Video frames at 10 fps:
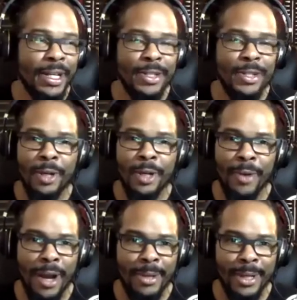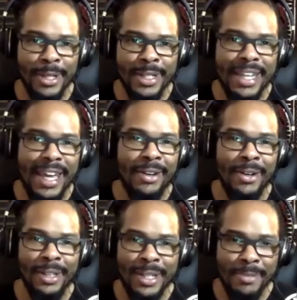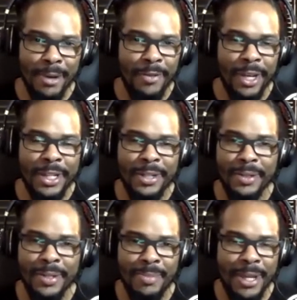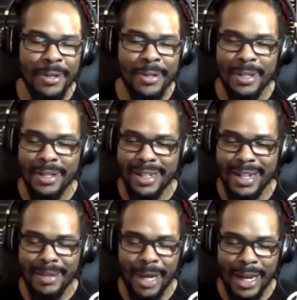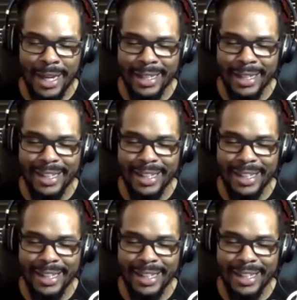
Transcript: to Tony Robbins and all these motivational speakers in, in my